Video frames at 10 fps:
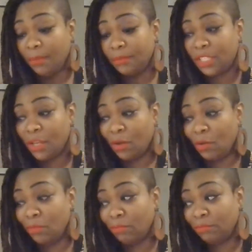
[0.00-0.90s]

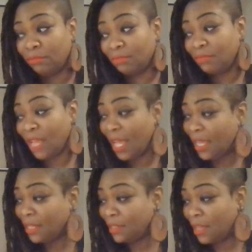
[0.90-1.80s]
So
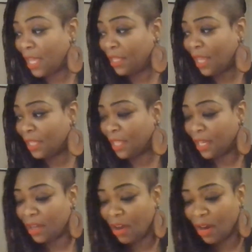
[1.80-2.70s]
I like
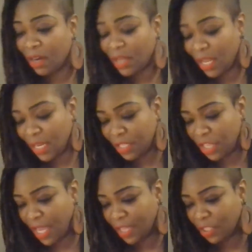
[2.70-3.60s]
that card,
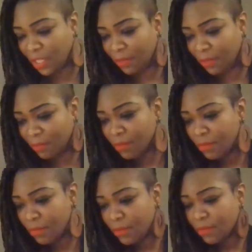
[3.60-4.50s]
initiation.
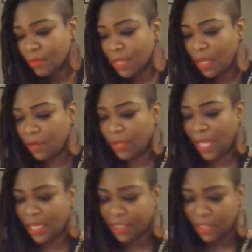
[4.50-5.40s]

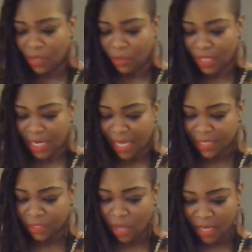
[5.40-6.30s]
Okay, so the
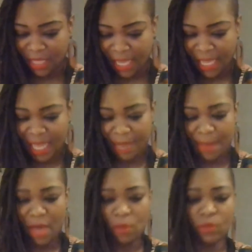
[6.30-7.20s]
next card that
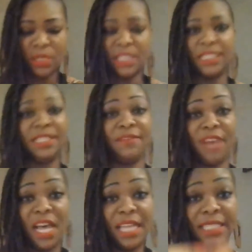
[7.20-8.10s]
came out was
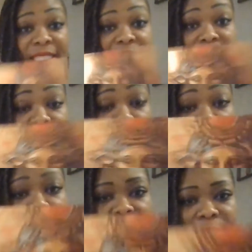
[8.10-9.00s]
Divine
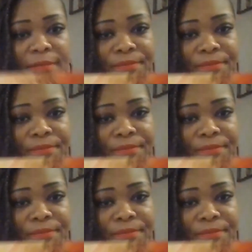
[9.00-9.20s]
Sisterhood.